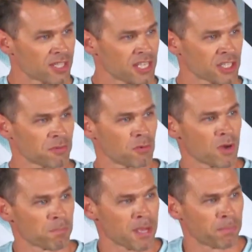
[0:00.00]
Testament,
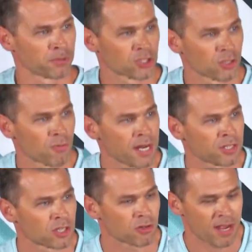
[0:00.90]
when people
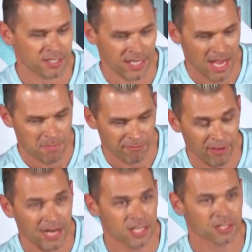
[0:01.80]
surrendered to Christ, they came and
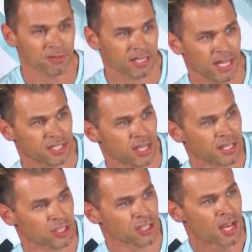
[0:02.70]
fell at his feet, they
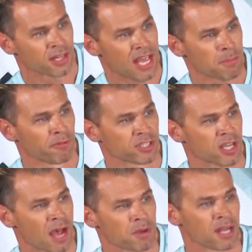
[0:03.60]
touched the hem of his
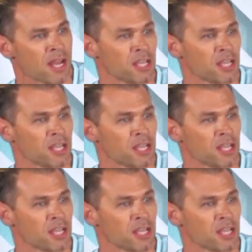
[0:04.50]
garment,